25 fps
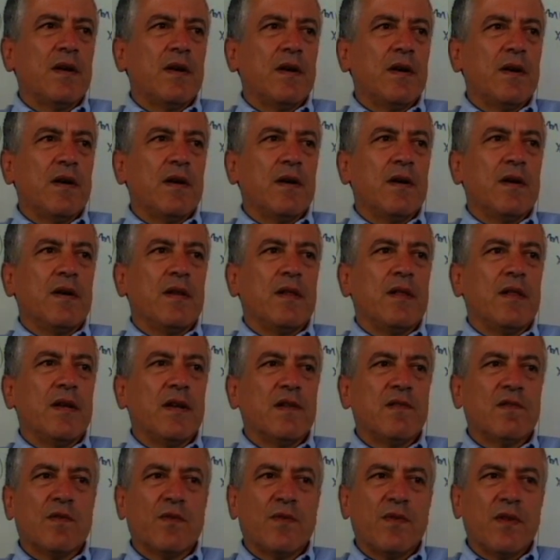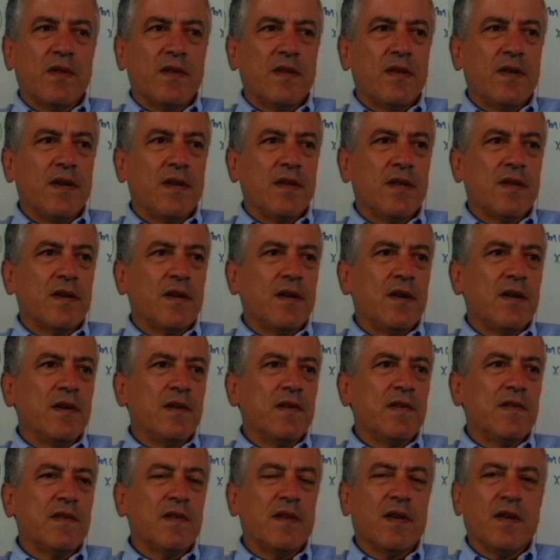Lots of the
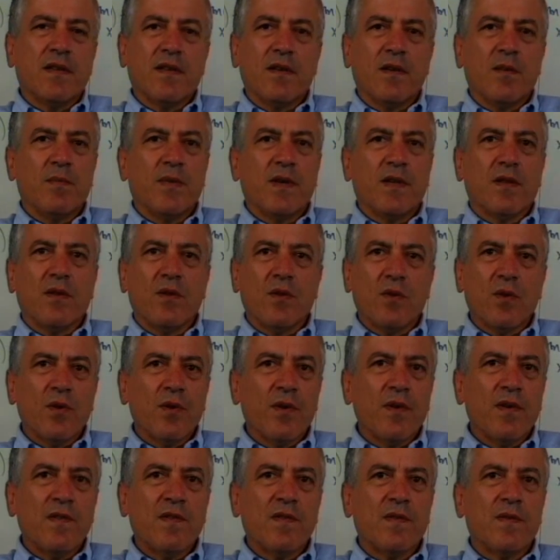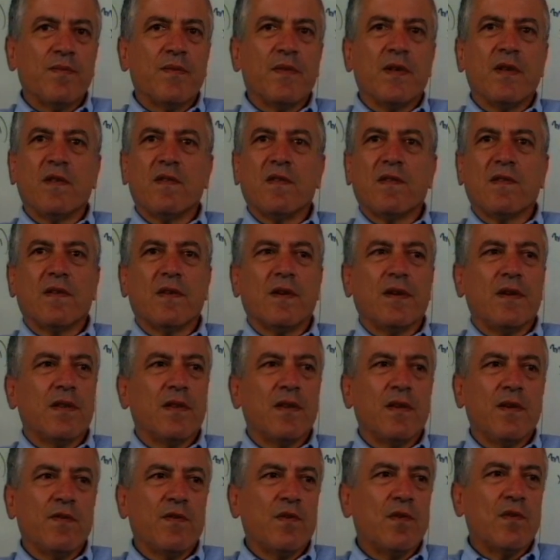data is nothing but noise.
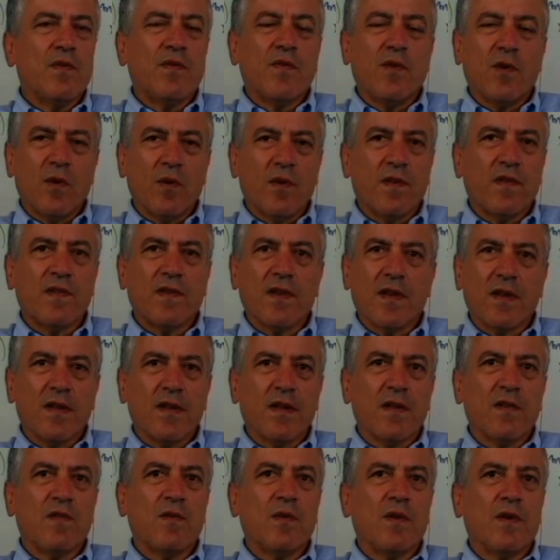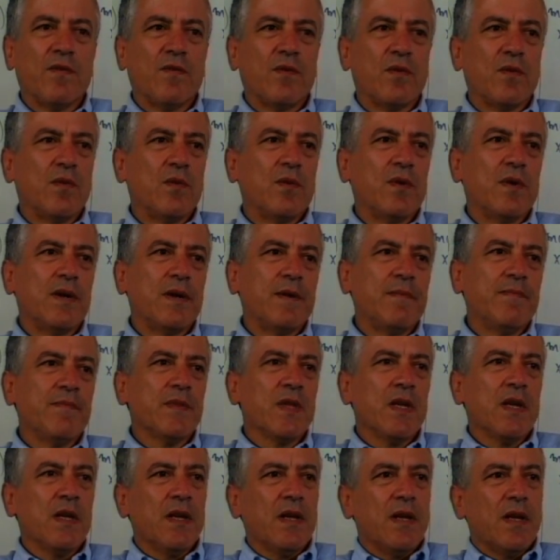It gives you false signals. You have
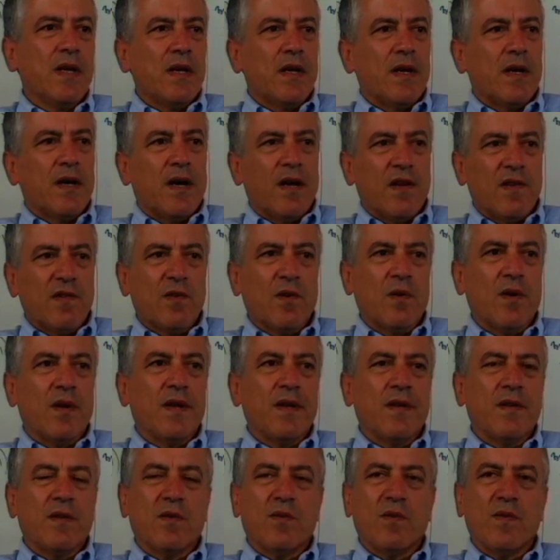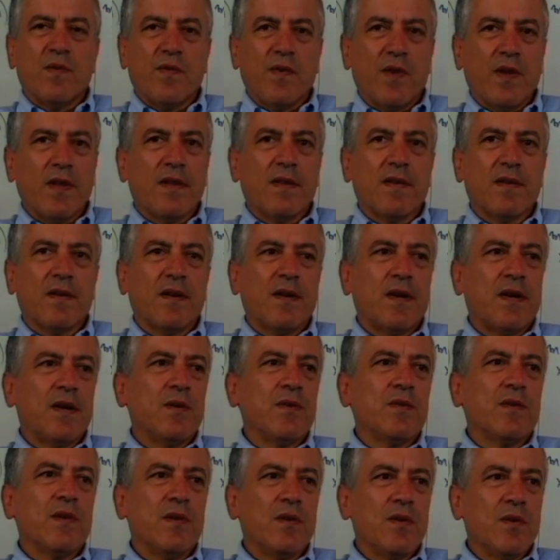to isolate, to filter
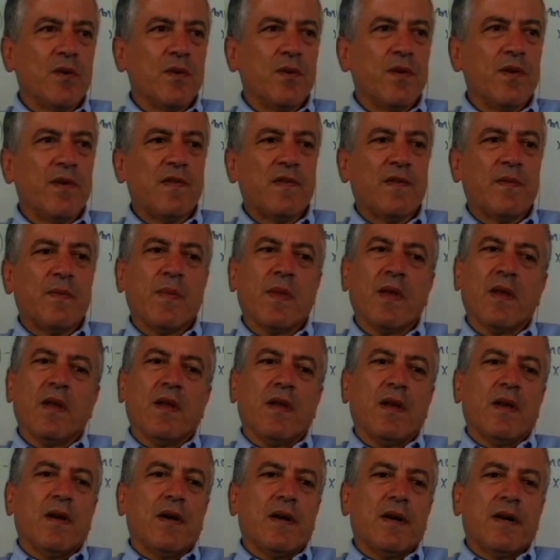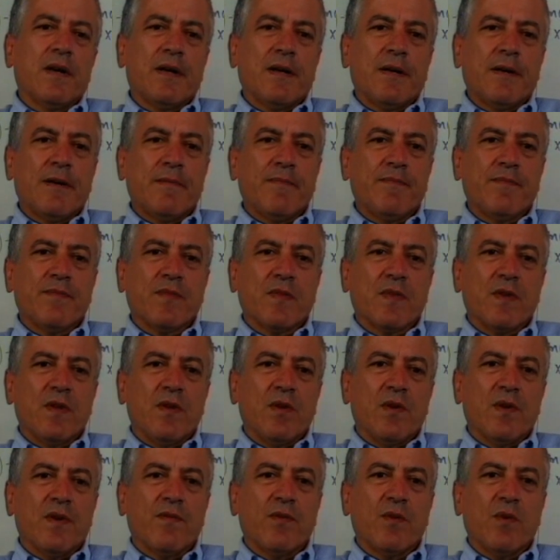out the noise.
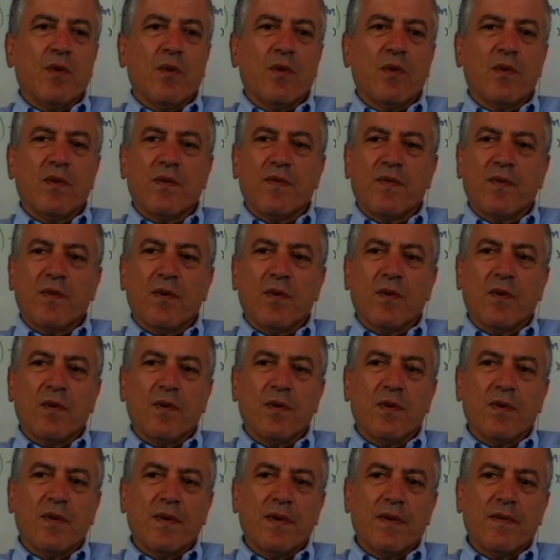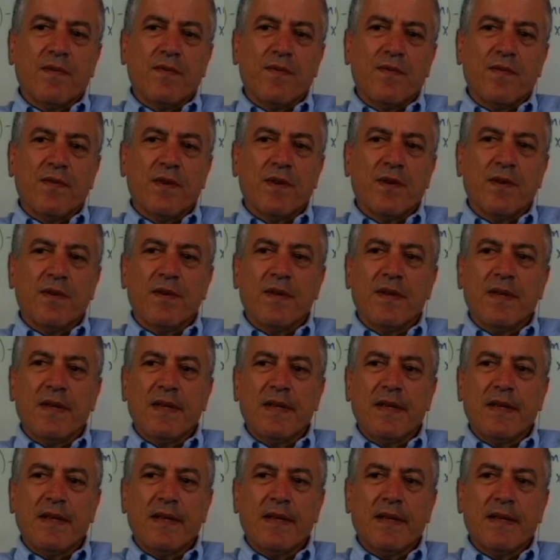You have to look for
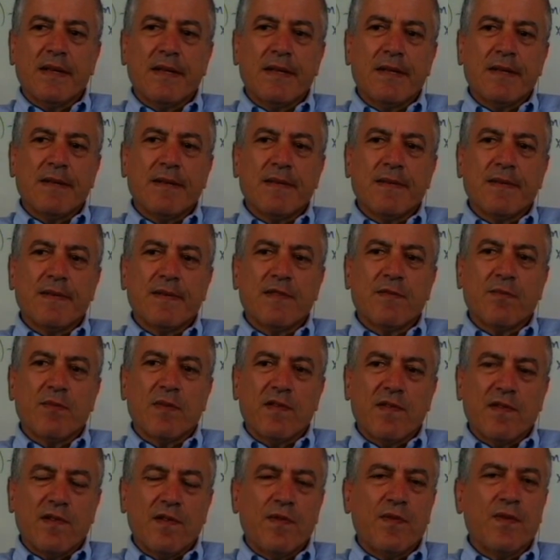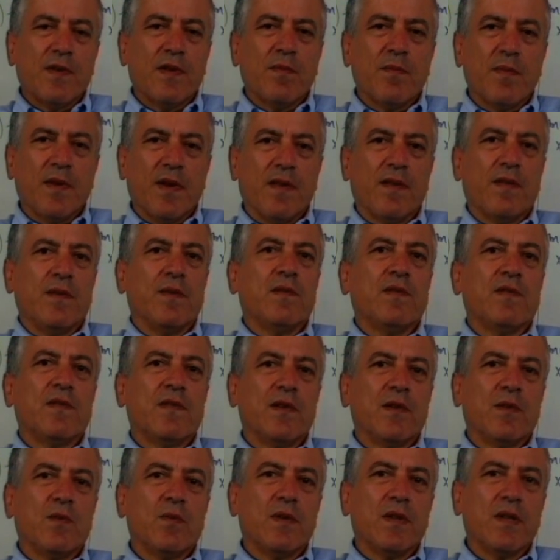very specific
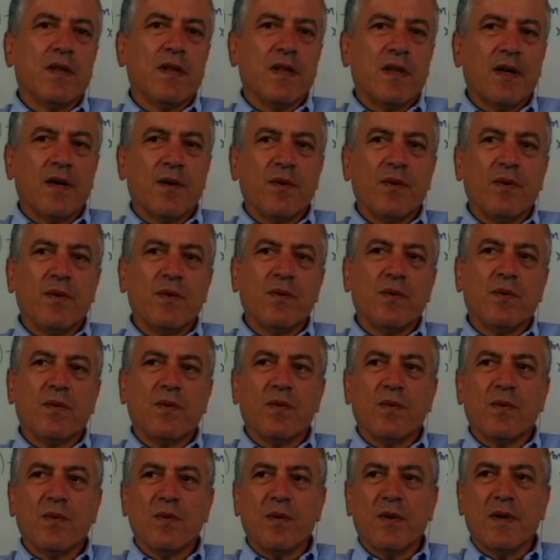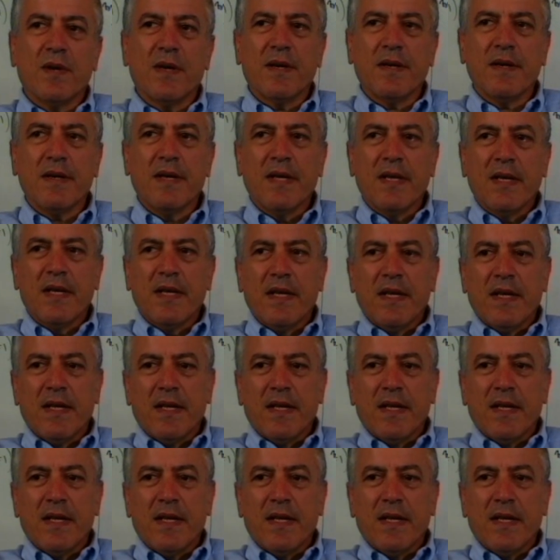methods that will allow you to